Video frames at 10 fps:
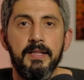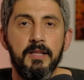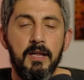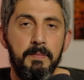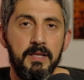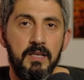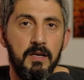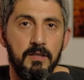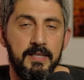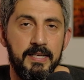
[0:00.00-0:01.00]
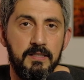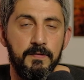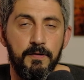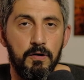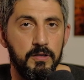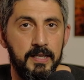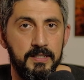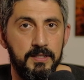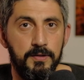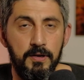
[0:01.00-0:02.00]
Not a big deal on an XT4 and an
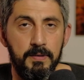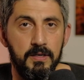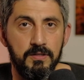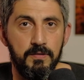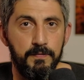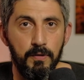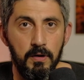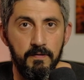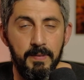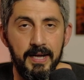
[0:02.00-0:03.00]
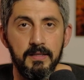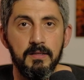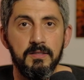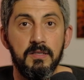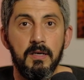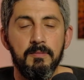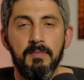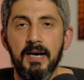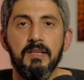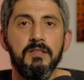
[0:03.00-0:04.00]
XT3 because they're full of buttons,
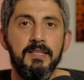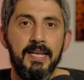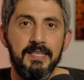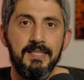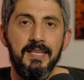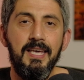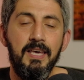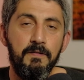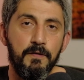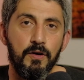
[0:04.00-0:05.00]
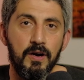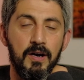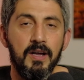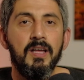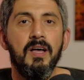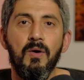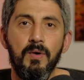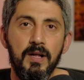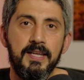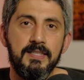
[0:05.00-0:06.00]
but on the next E4,
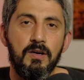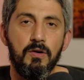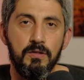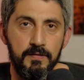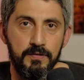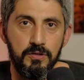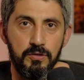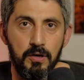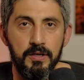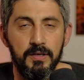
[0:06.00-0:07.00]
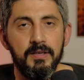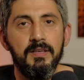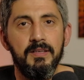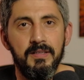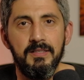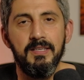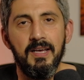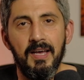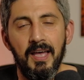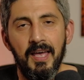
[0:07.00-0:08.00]
well, that's a whole different story. It's
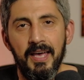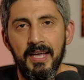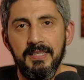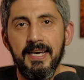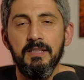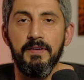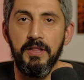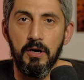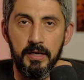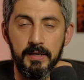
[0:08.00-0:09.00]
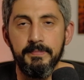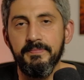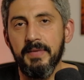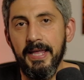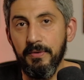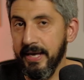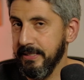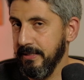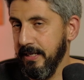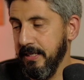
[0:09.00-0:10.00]
kind of annoying.
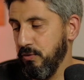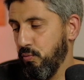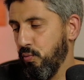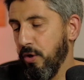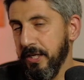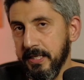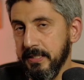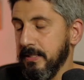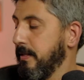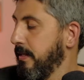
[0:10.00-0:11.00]
Anyways, it is what it is.